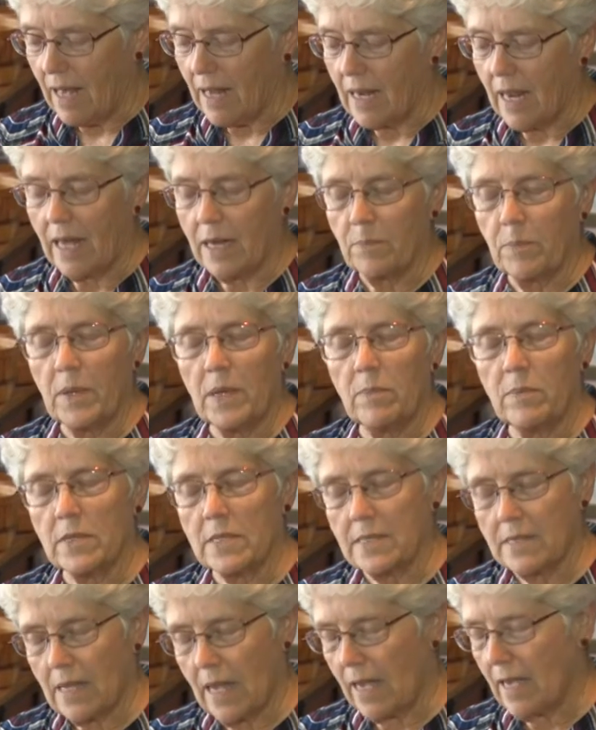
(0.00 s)
A lot of people
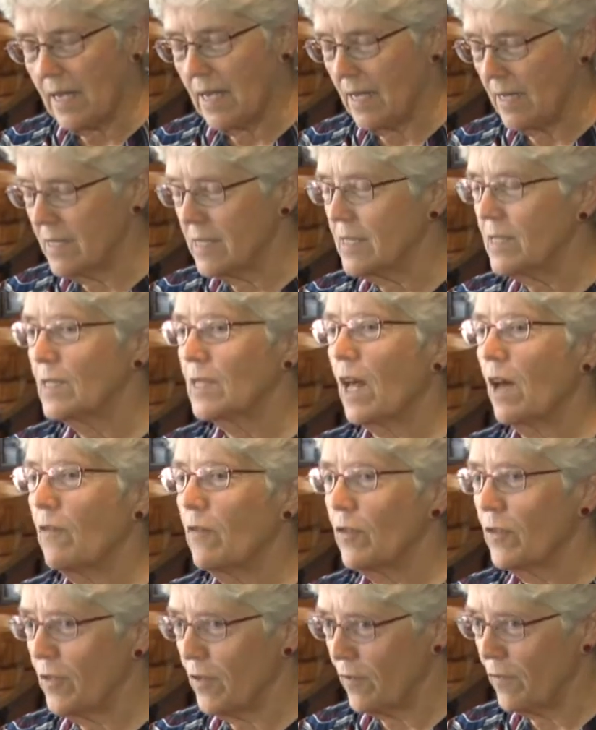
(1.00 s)
say he
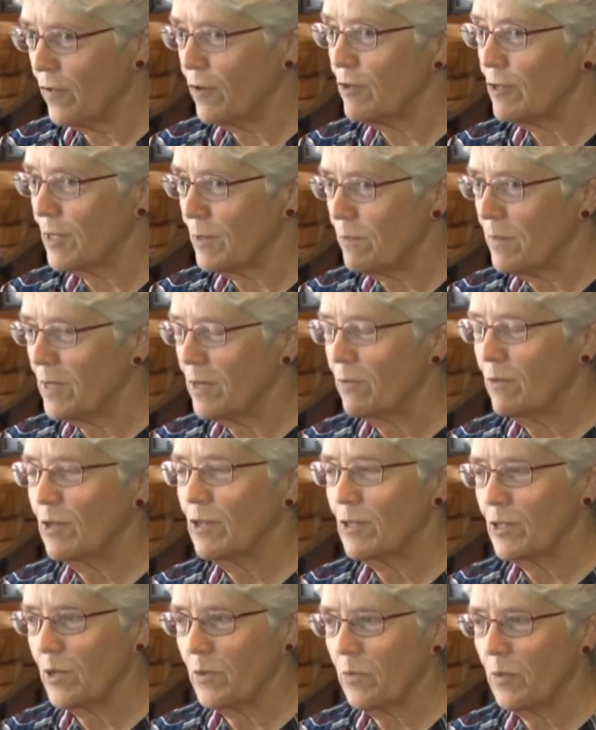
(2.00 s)
discovered the first
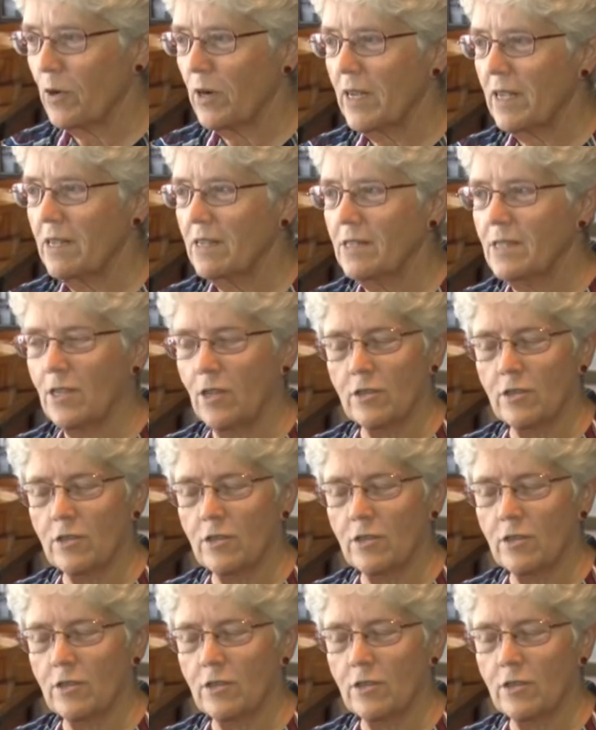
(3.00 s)
mineral springs.